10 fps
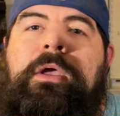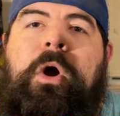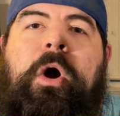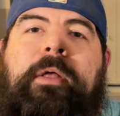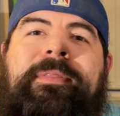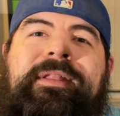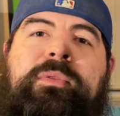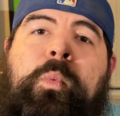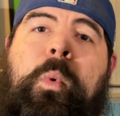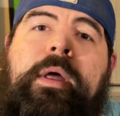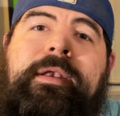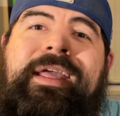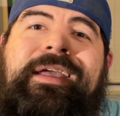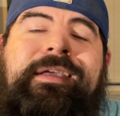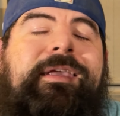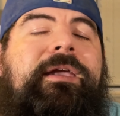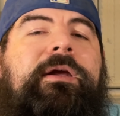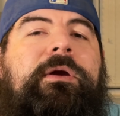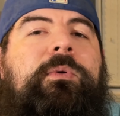on this one day a year